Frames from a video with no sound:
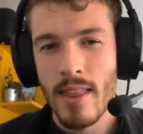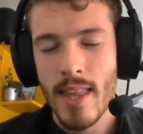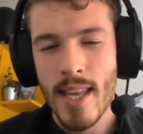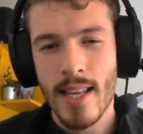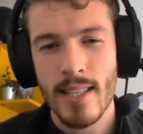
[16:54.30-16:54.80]

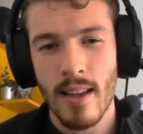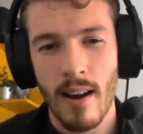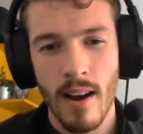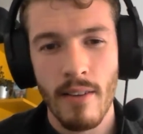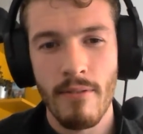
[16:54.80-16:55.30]
These
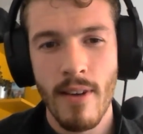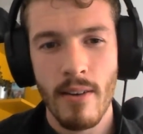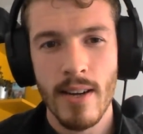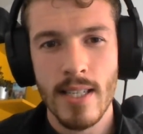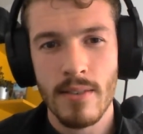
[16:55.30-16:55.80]
are
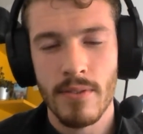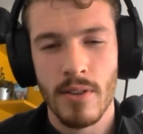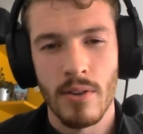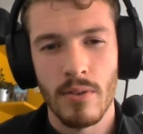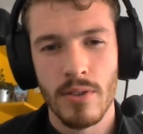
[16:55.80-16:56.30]
very
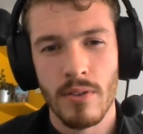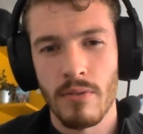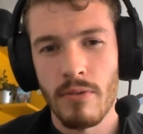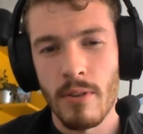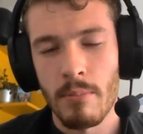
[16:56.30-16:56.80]
difficult
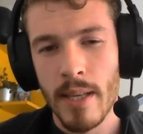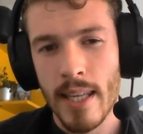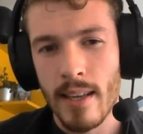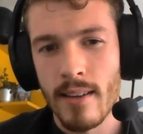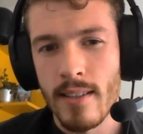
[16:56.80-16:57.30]
for
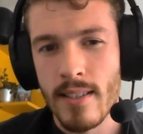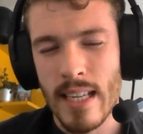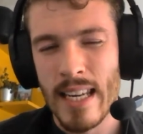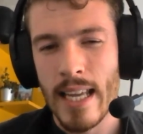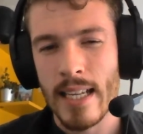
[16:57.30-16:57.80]
beginners
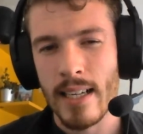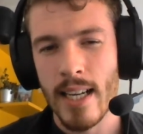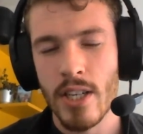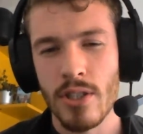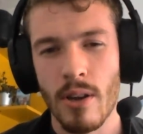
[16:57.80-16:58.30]
in
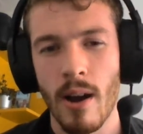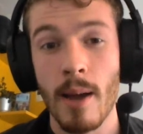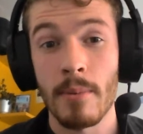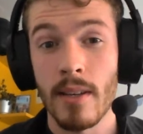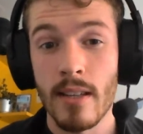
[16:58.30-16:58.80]
English, so
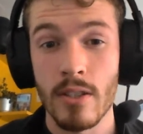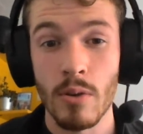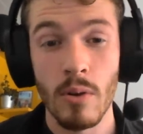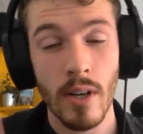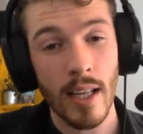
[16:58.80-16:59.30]
I'm going to
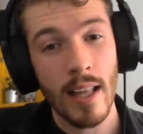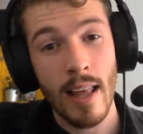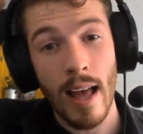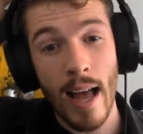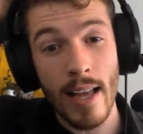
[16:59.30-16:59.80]
talk
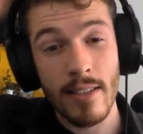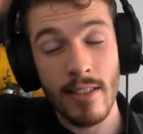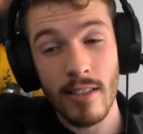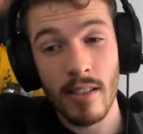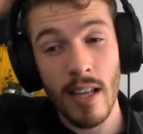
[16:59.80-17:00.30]

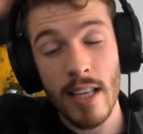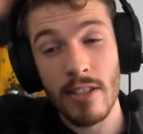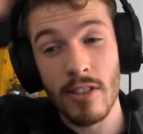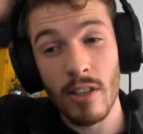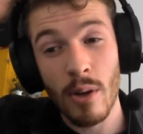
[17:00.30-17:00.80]
as
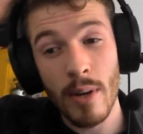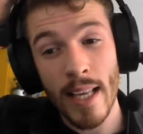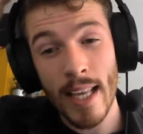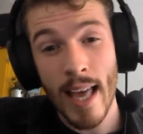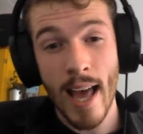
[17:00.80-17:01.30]

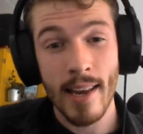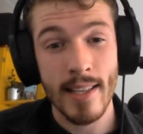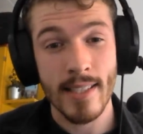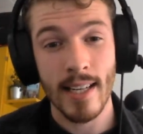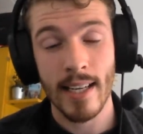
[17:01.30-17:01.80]
slowly and
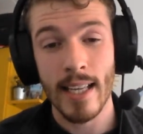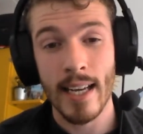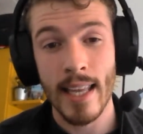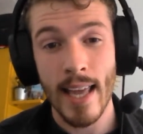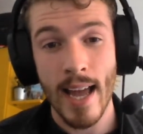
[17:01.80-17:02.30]
as
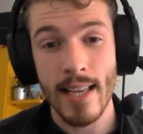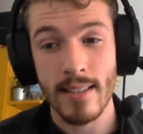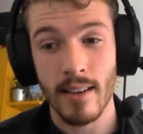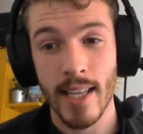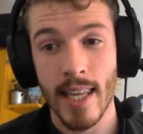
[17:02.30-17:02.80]
clearly
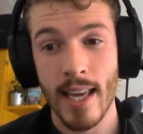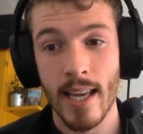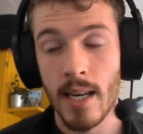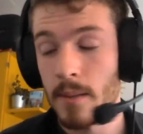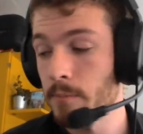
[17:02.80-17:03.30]
as I
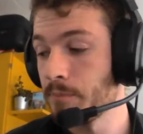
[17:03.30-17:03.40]
can.